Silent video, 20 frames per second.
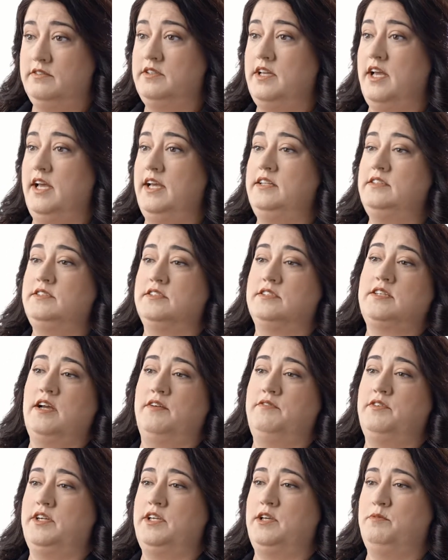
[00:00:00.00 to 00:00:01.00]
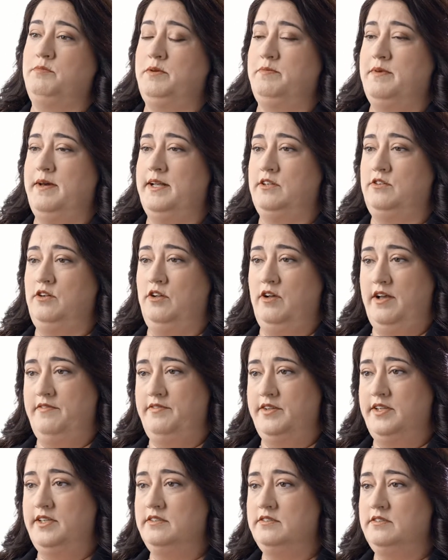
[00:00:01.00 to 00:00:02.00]
Okay, discovery can be medical
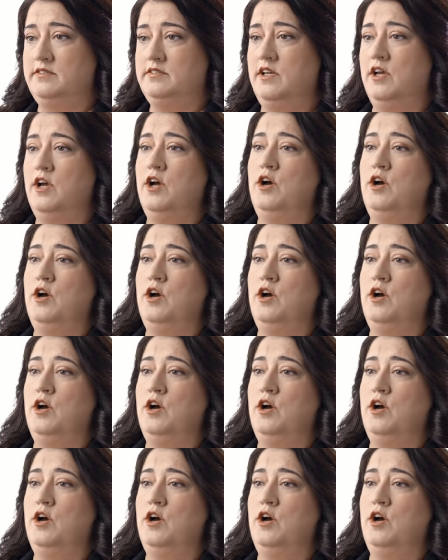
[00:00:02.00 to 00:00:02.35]
evidence,